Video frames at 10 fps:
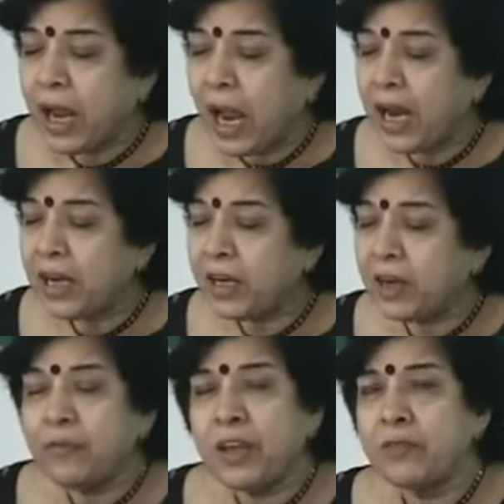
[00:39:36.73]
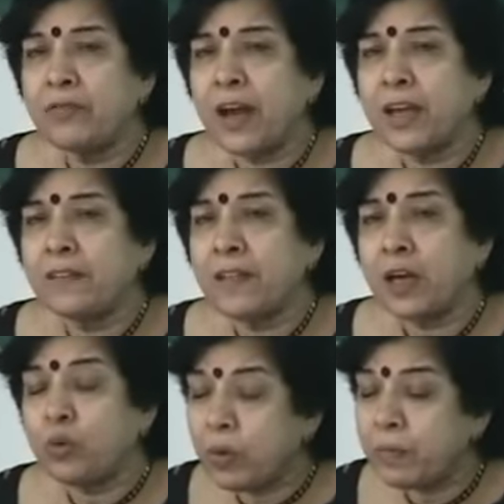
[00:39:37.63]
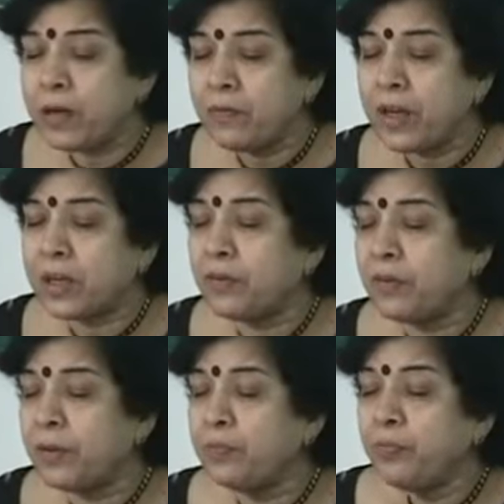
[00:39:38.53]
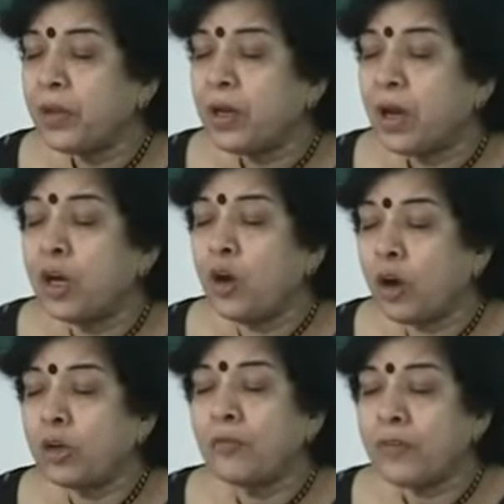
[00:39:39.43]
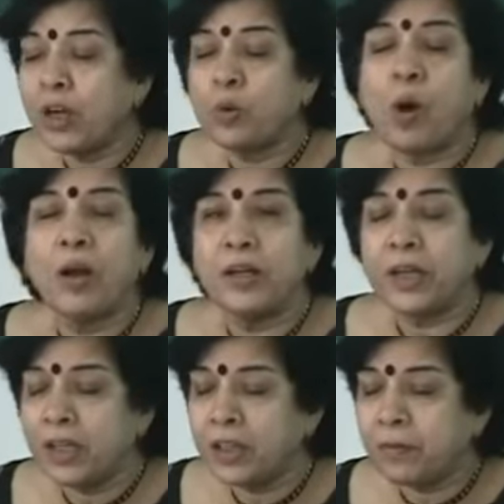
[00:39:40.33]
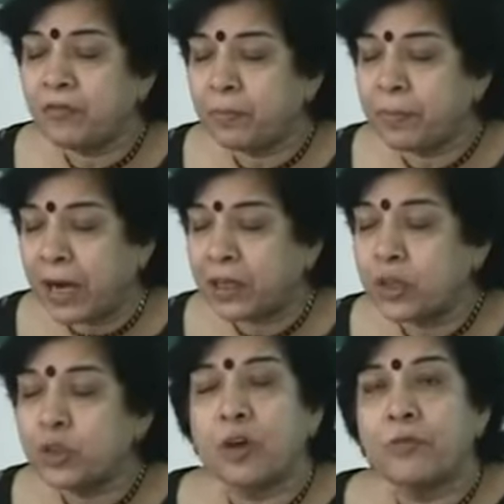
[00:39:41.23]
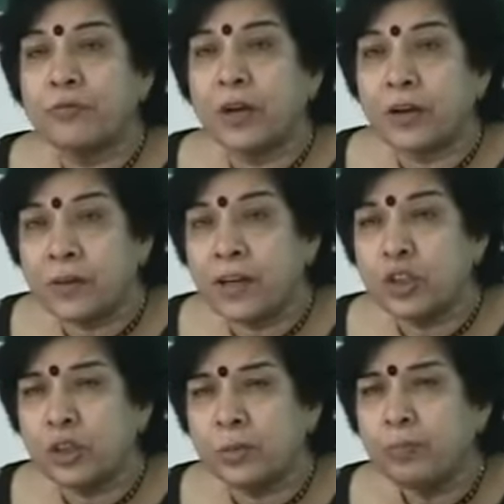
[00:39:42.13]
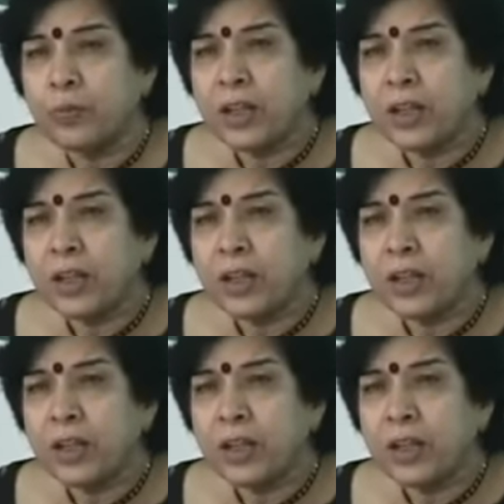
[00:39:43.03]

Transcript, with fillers: And we find that women were given a lot of equality in the practice of uh, religion.